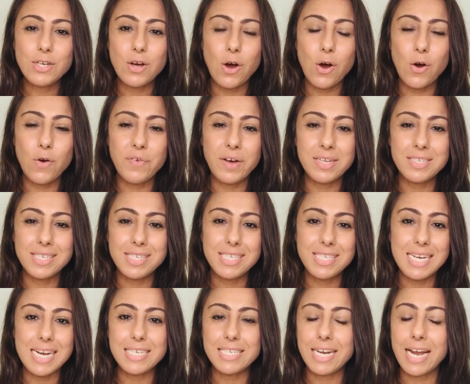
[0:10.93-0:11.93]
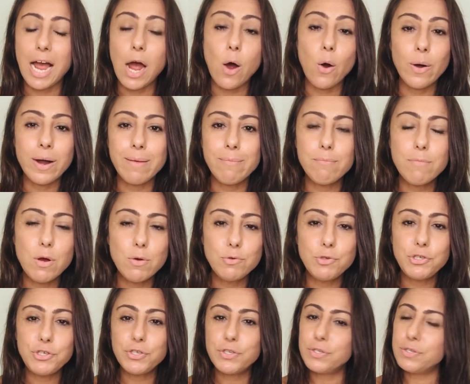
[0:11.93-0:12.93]
of understanding our
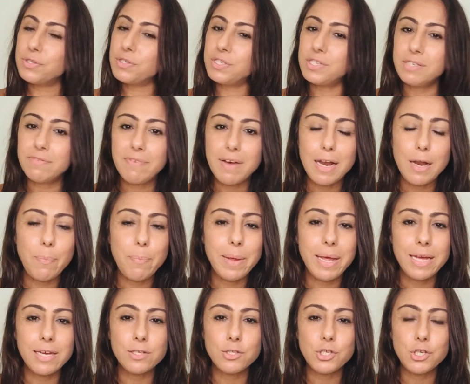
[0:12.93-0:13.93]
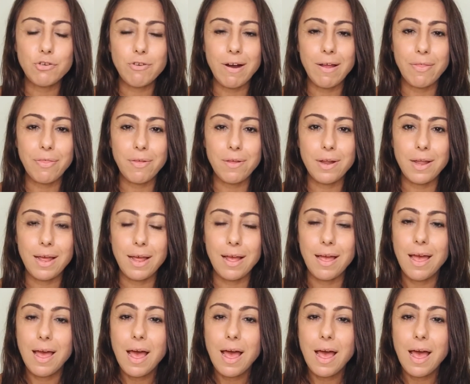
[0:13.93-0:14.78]
emotions, developing and strengthening